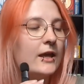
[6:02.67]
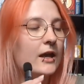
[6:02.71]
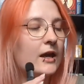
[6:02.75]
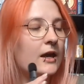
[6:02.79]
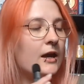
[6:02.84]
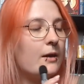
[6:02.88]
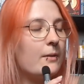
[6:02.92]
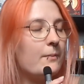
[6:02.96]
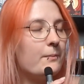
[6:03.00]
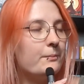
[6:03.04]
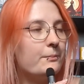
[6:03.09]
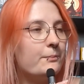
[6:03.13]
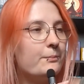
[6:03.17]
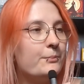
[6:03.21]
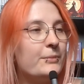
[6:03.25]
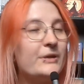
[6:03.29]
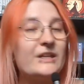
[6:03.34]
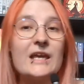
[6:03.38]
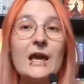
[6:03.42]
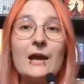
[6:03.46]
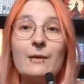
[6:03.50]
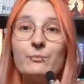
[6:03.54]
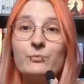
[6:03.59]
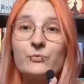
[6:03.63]
But
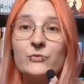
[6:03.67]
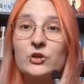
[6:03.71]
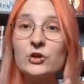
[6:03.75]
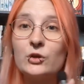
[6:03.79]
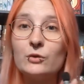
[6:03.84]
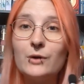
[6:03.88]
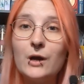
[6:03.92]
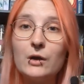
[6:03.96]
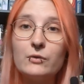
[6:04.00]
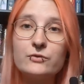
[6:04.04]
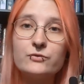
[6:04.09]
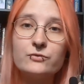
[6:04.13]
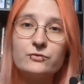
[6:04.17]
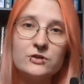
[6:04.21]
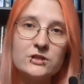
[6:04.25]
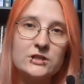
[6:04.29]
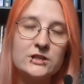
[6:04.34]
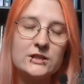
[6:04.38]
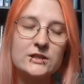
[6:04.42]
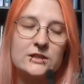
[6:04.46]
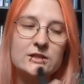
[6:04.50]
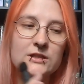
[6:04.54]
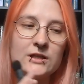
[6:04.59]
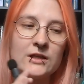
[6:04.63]
yeah, go out, read
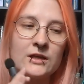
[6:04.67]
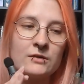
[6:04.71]
it.